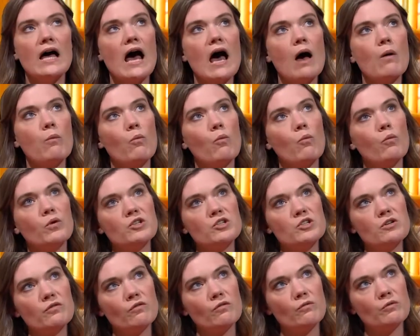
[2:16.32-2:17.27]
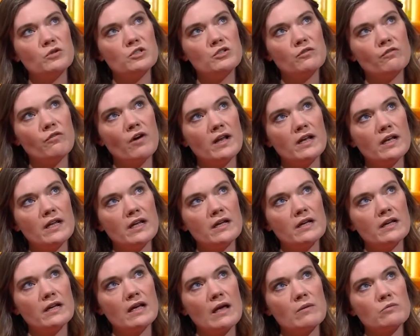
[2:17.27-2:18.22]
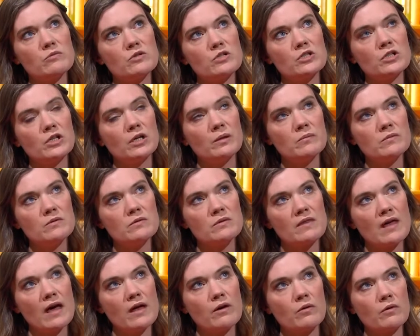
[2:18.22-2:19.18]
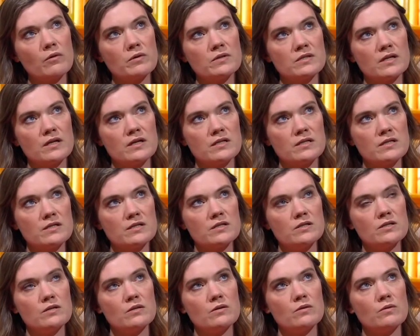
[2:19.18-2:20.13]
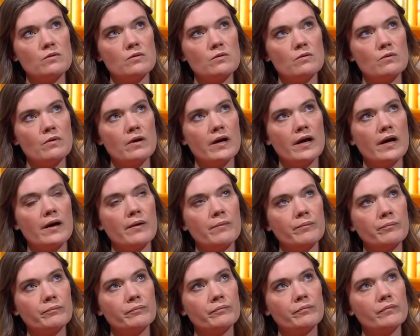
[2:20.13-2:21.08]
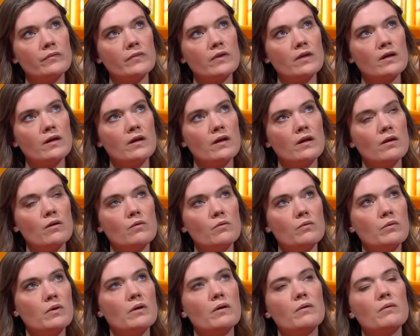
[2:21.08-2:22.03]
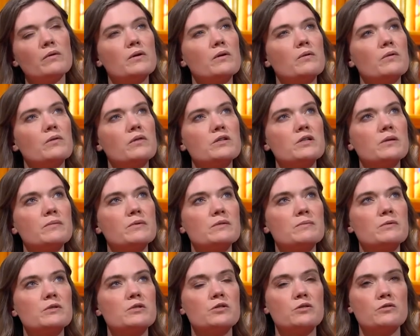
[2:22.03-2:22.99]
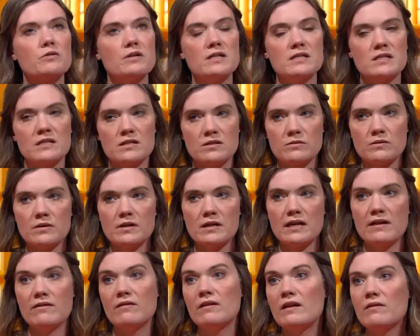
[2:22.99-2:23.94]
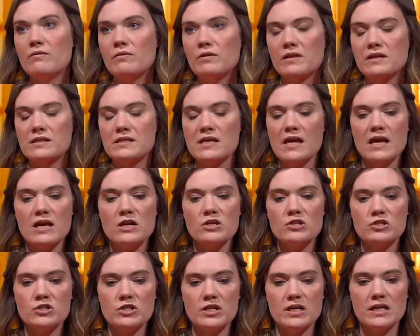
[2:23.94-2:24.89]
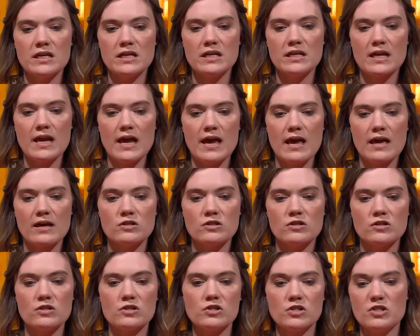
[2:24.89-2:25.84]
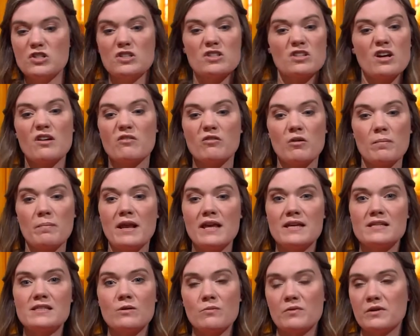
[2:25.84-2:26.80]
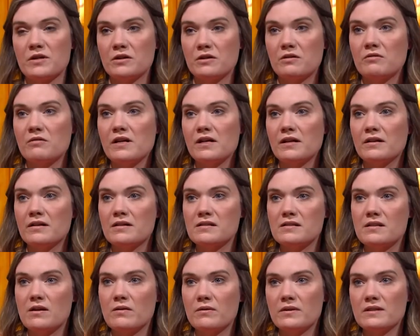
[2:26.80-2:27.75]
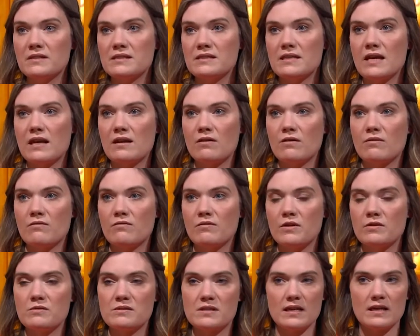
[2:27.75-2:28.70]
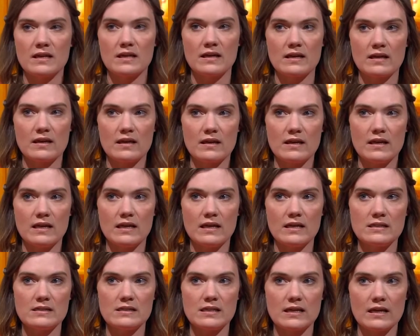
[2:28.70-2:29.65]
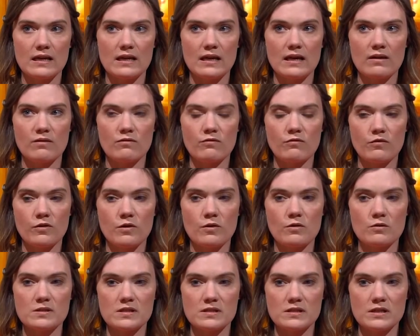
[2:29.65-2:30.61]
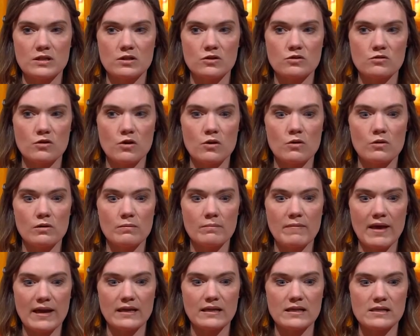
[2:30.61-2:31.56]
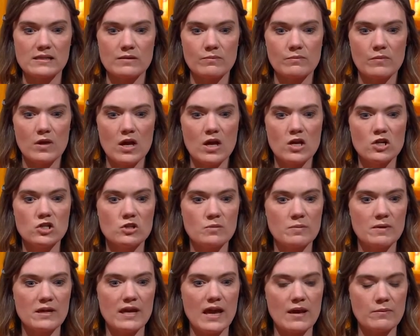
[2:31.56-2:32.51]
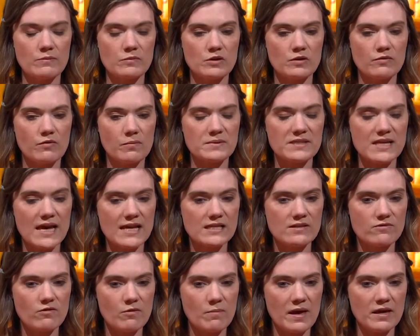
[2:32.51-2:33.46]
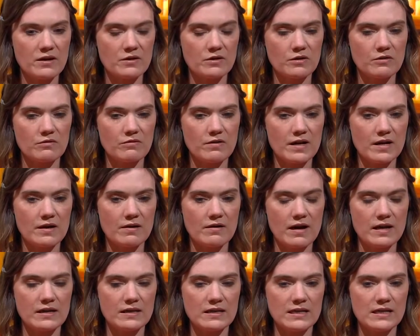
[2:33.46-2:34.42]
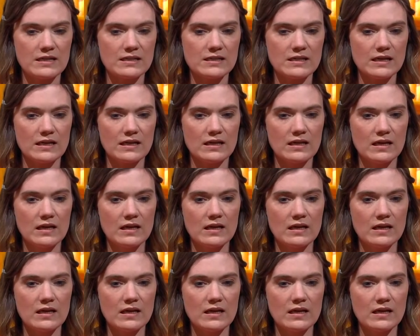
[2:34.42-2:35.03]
And when she finally came to terms with that, or started to, I don't know what the term is, but treat it or live with it, she just kind of replaced it with her career. So instead of using eating and food as a control mechanism, she became sort of obsessive about her career and needing